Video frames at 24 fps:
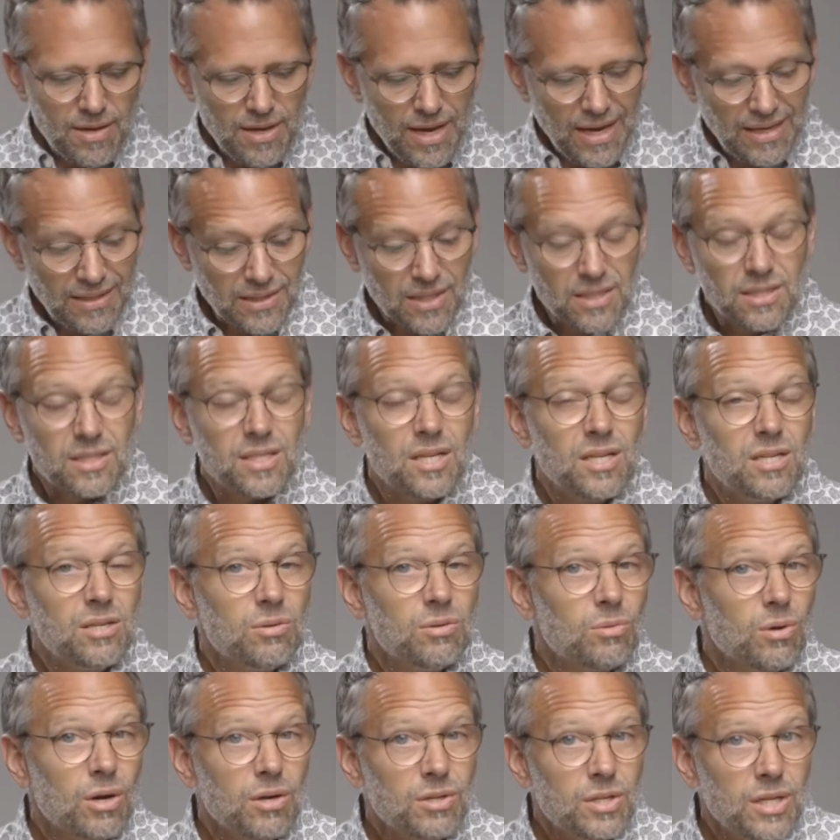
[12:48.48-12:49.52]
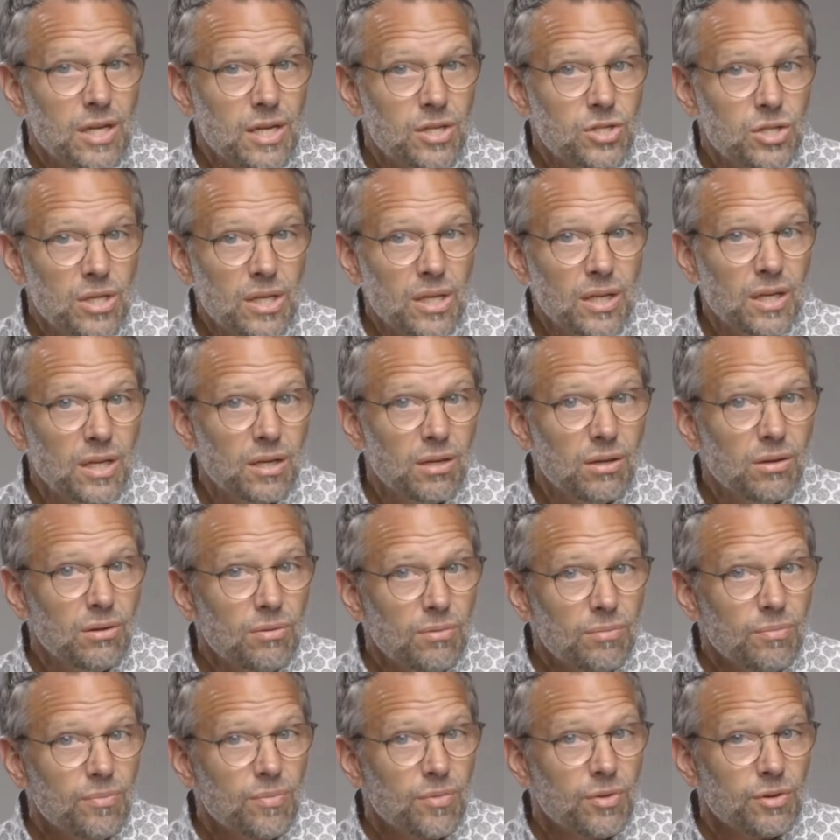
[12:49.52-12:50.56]
and continue our teaching here
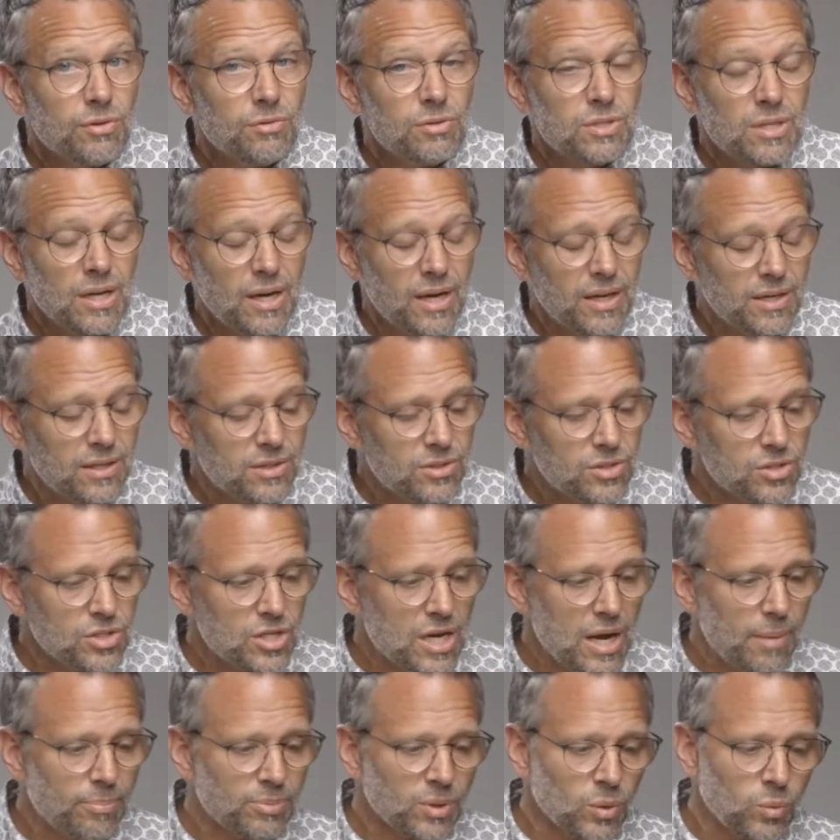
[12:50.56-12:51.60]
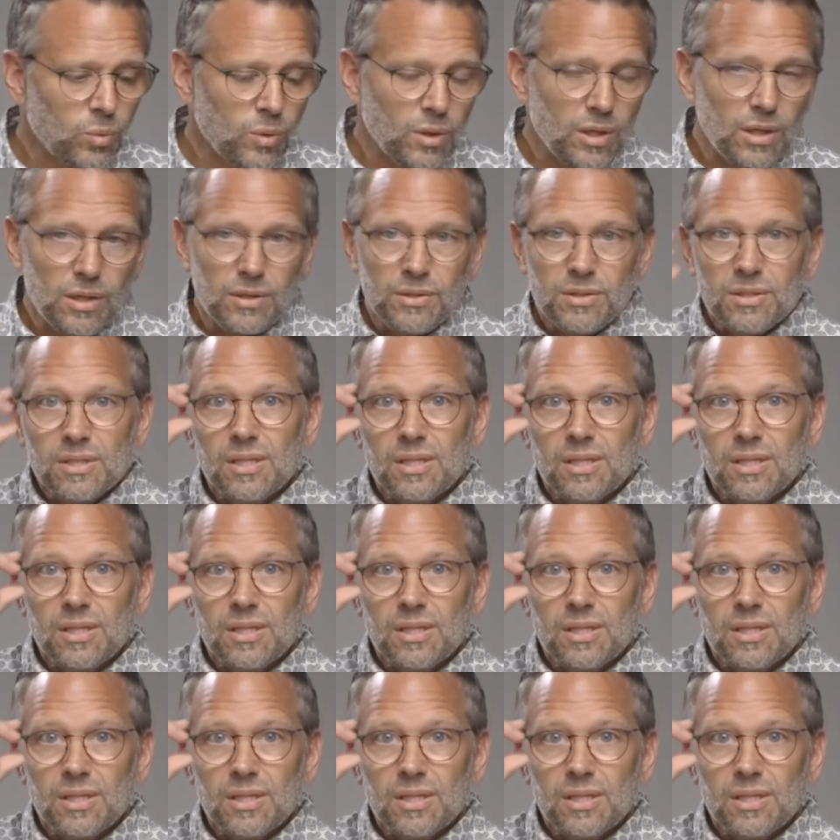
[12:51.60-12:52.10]
through Titus chapter 1.